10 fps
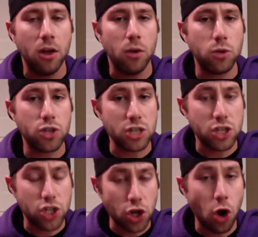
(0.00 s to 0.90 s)
which
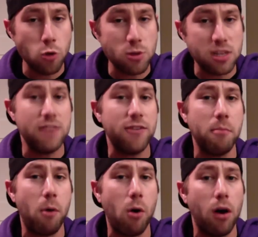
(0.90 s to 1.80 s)
shows even
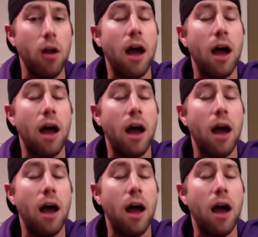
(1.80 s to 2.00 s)
more